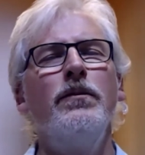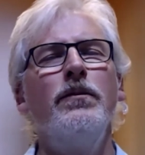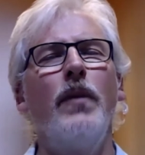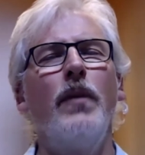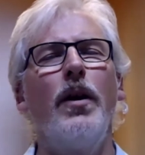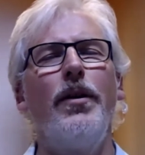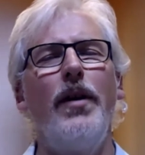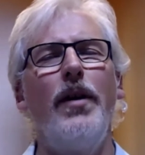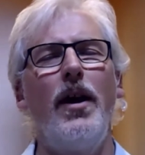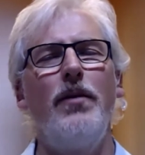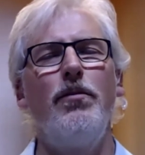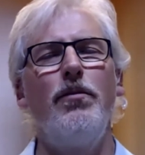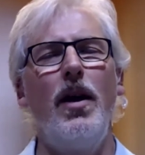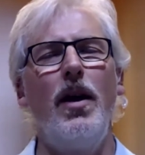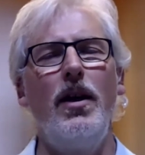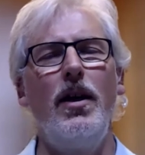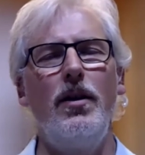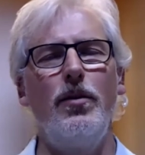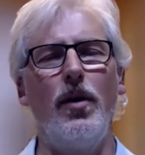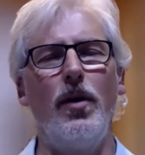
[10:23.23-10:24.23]
Then
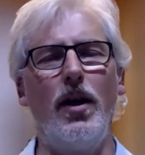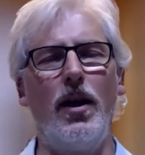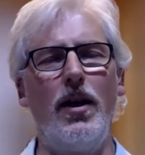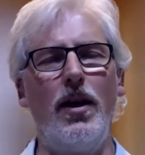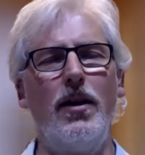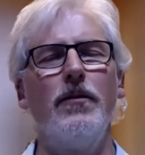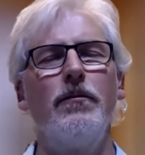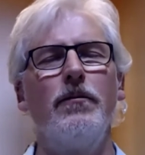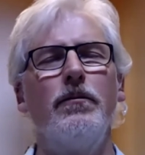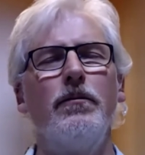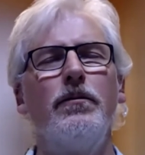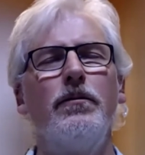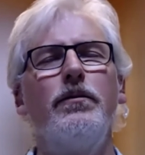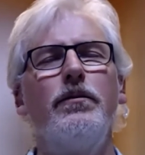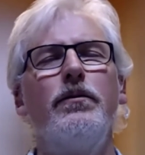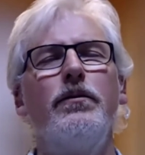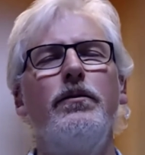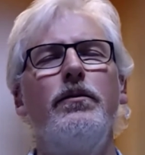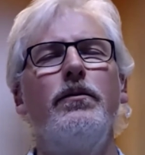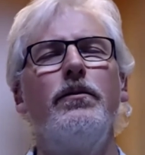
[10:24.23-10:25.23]
maybe,
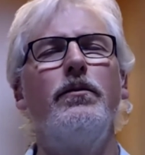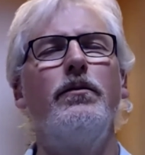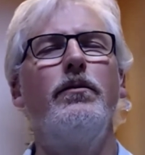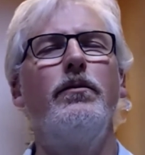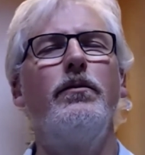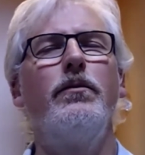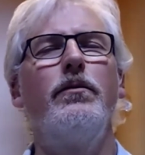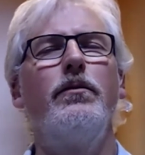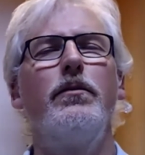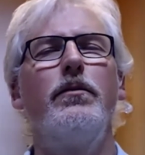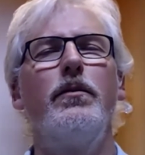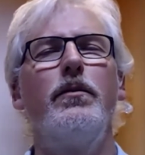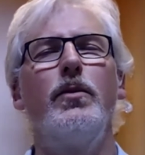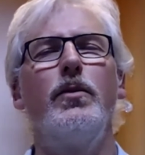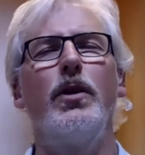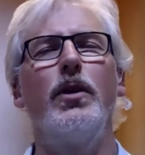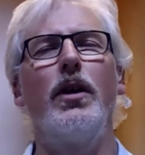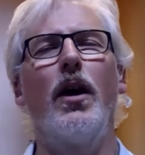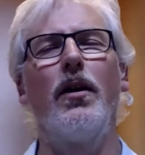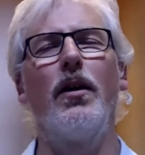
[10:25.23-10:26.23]

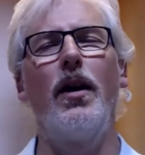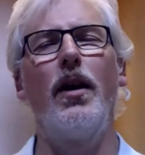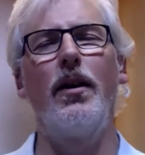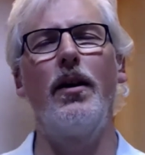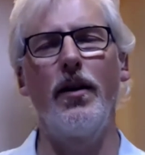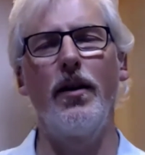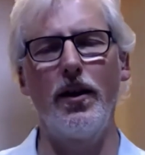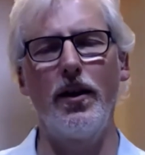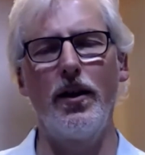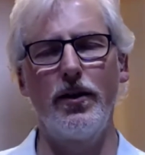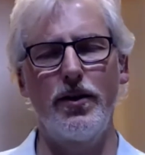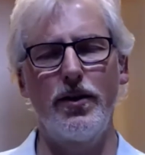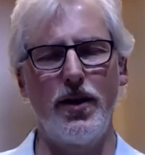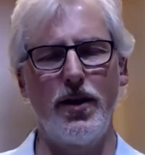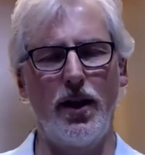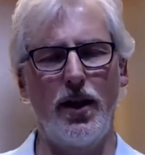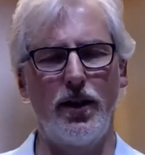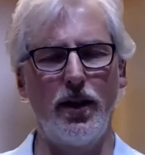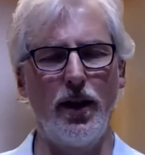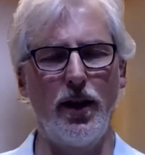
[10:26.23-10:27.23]
kind of letting that
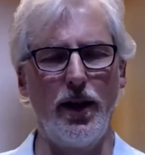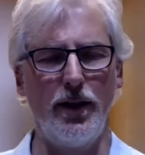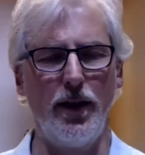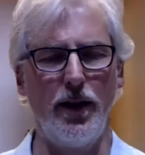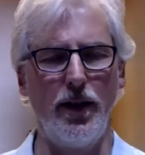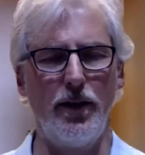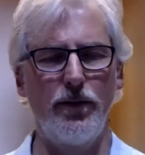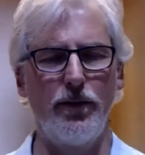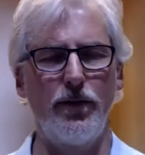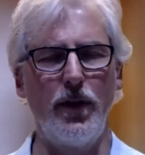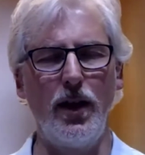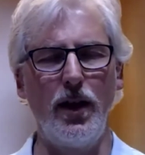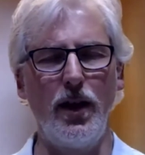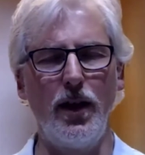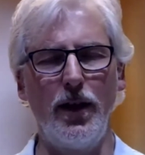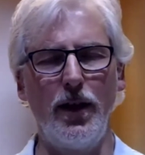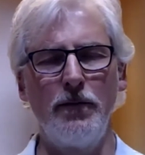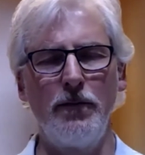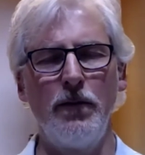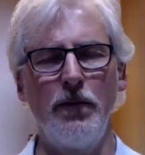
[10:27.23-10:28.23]
settle in, that
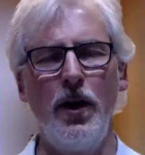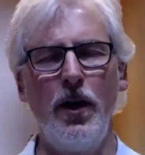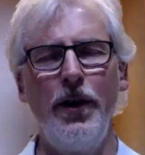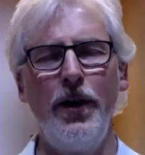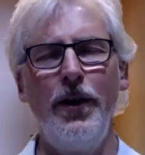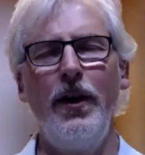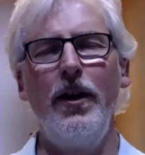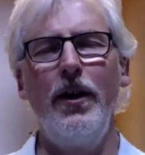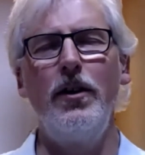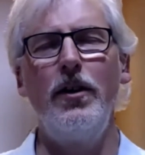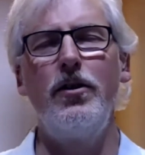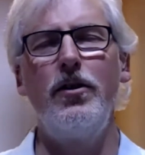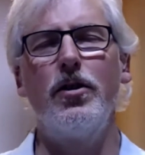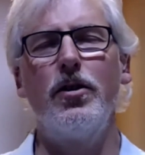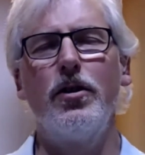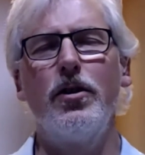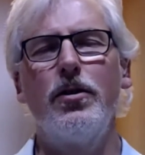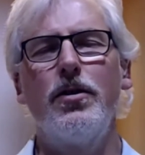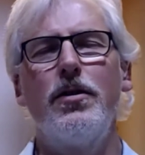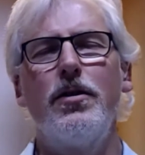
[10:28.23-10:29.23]
feeling,
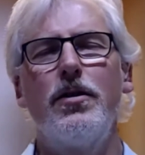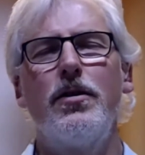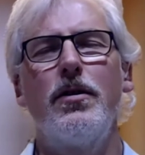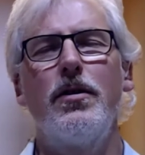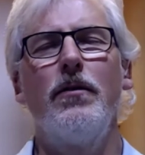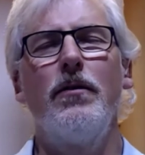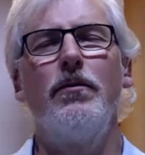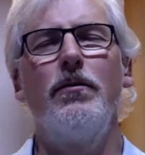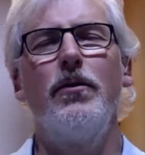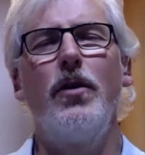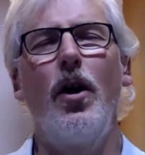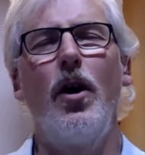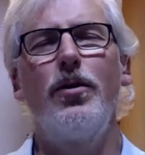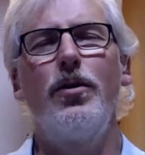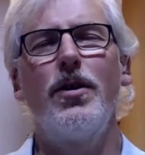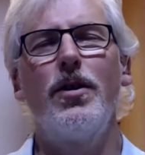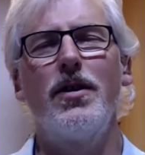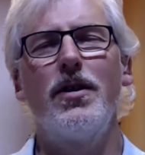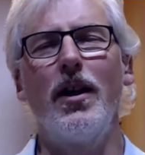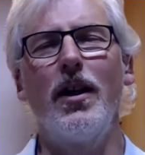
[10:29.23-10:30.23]
just
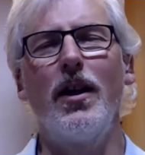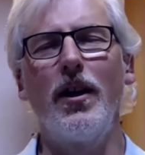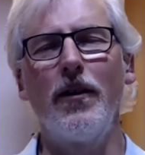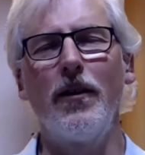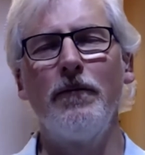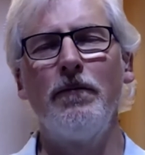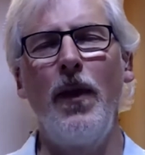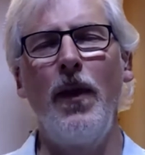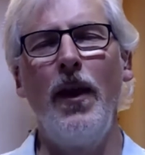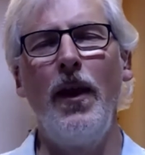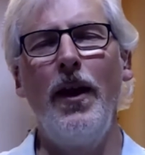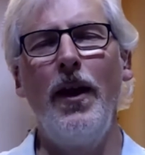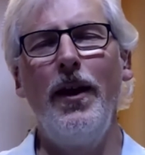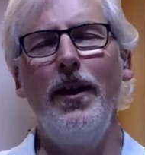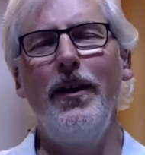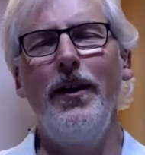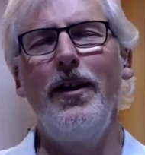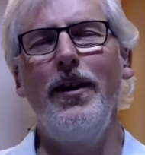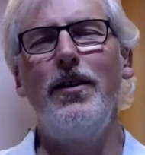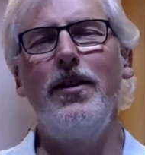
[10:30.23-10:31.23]
noticing,
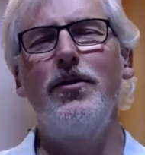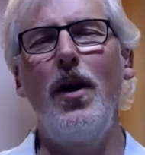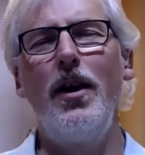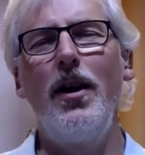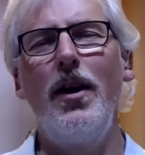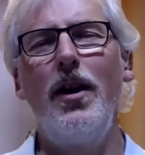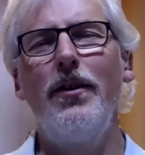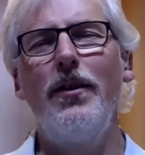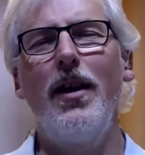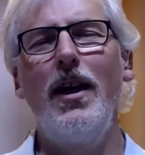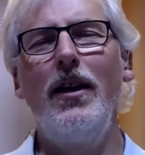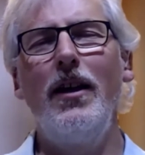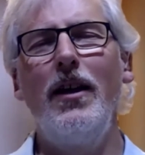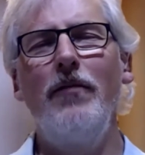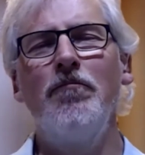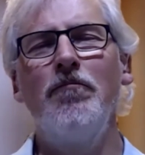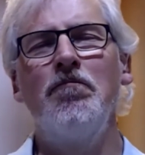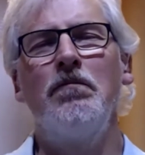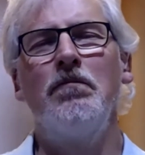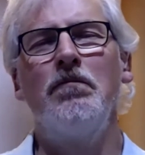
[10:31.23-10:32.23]
is there
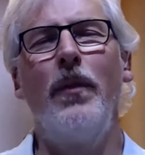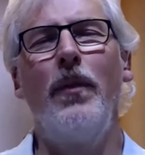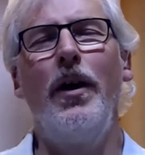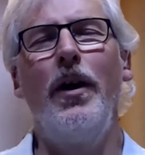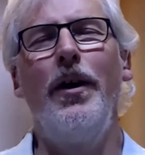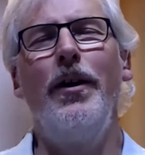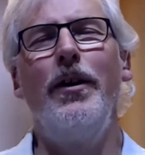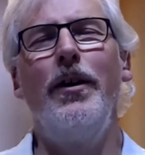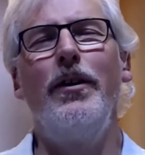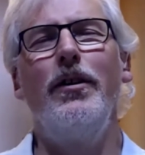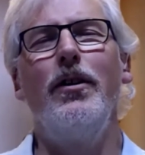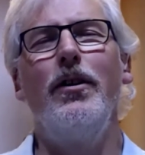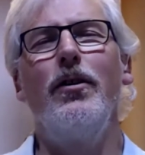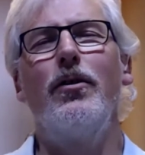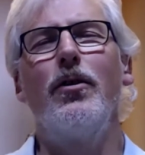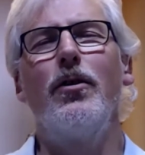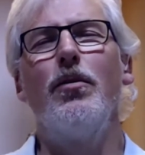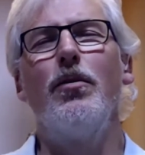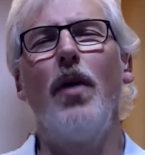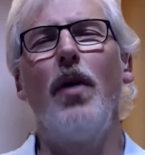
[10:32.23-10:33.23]
anything you
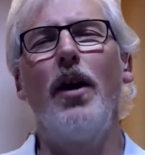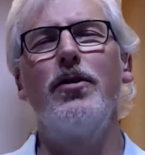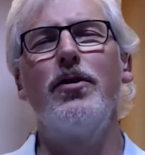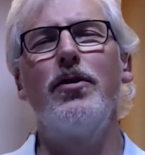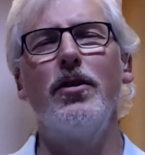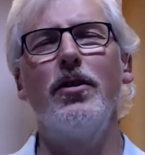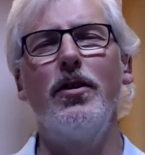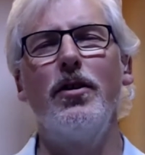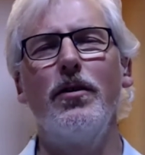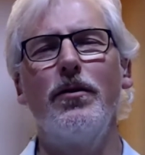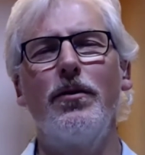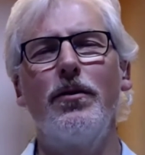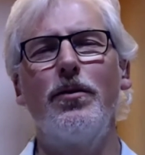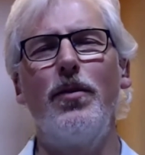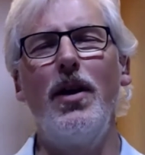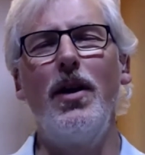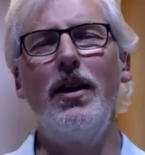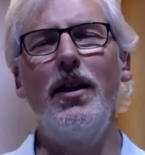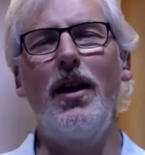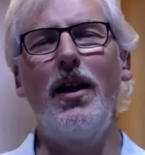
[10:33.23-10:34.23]
could imagine you've
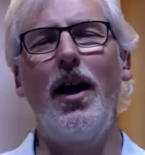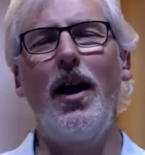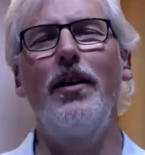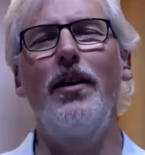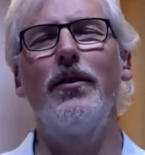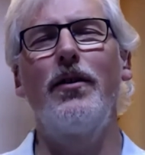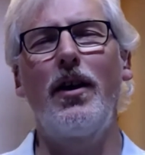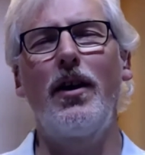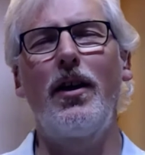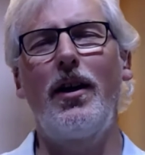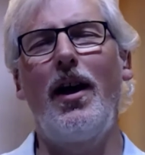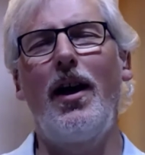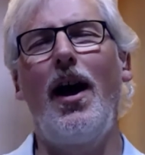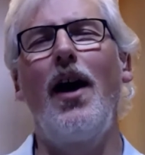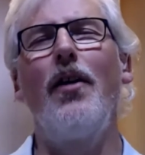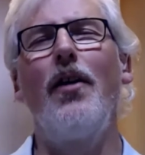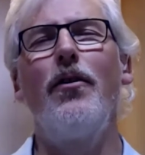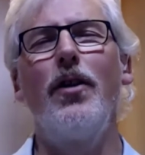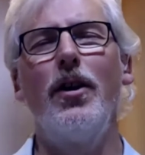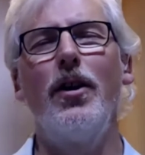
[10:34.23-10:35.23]
been kind of
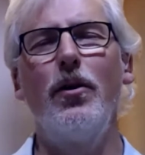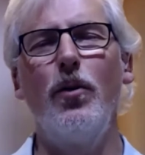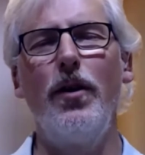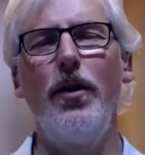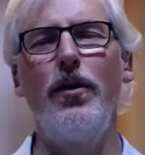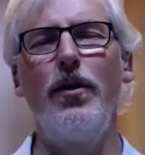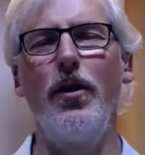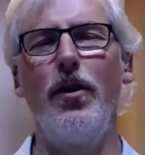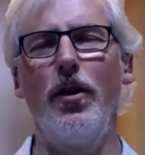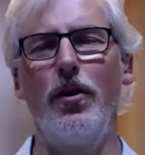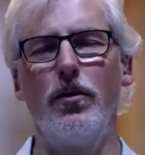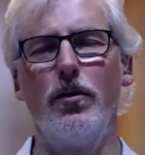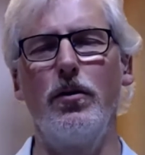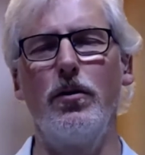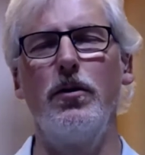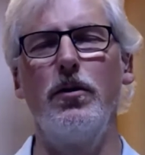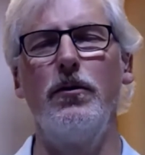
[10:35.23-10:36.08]
carrying with you